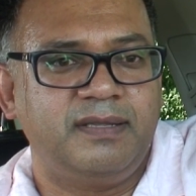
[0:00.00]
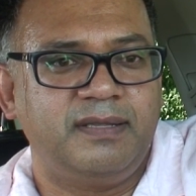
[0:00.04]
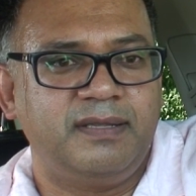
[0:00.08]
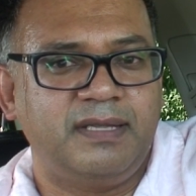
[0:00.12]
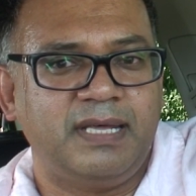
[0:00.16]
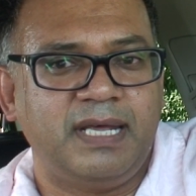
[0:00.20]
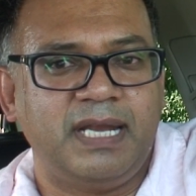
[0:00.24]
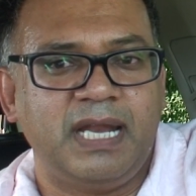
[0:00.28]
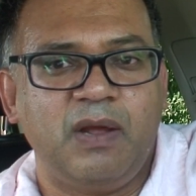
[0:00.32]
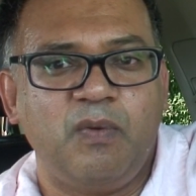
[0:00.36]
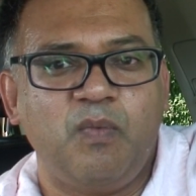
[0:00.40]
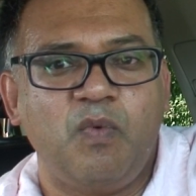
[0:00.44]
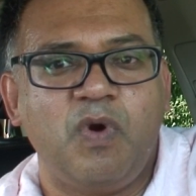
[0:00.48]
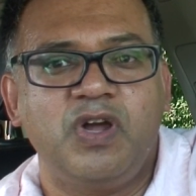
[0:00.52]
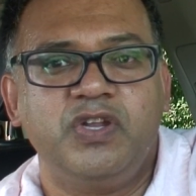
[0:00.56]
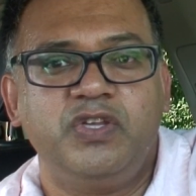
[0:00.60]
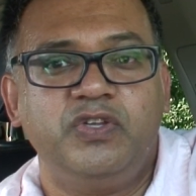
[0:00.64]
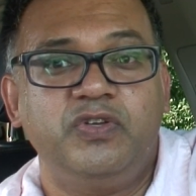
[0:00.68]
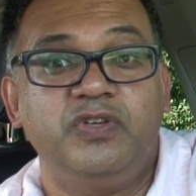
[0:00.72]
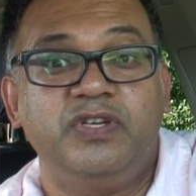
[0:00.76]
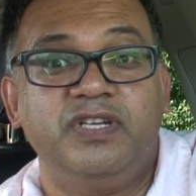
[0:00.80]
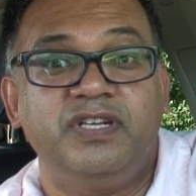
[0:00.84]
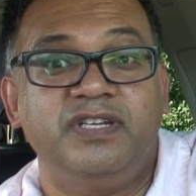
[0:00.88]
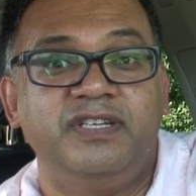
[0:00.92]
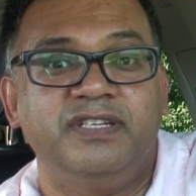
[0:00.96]
that I
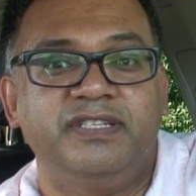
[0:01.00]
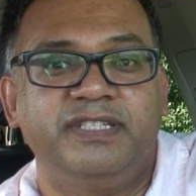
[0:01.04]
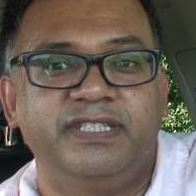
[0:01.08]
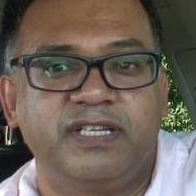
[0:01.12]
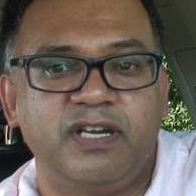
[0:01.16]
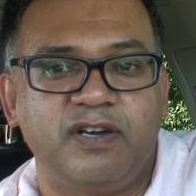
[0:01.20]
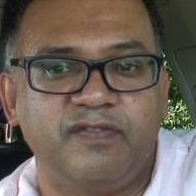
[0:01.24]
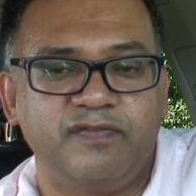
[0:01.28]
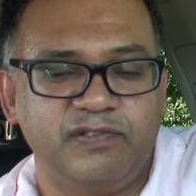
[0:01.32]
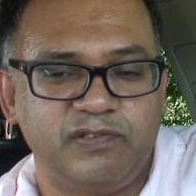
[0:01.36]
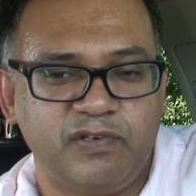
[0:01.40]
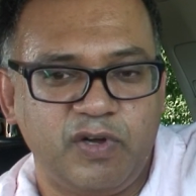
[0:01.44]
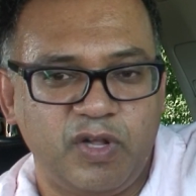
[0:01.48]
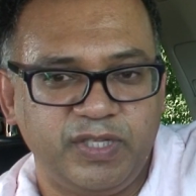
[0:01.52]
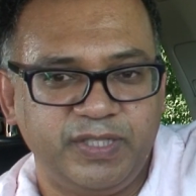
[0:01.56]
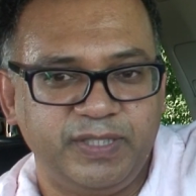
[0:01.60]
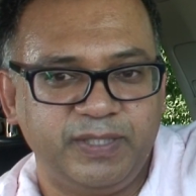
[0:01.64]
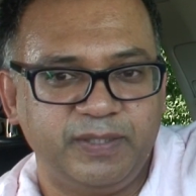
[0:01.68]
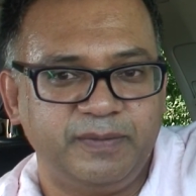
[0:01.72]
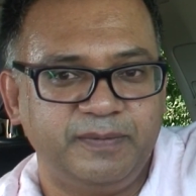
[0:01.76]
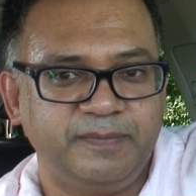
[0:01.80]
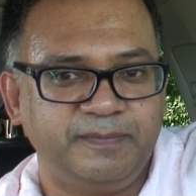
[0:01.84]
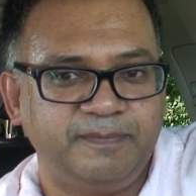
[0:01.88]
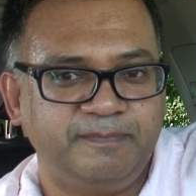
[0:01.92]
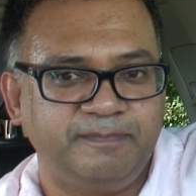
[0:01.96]
want you to discover
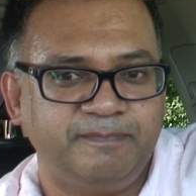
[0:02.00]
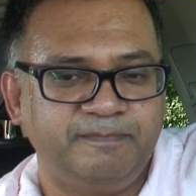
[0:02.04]
also.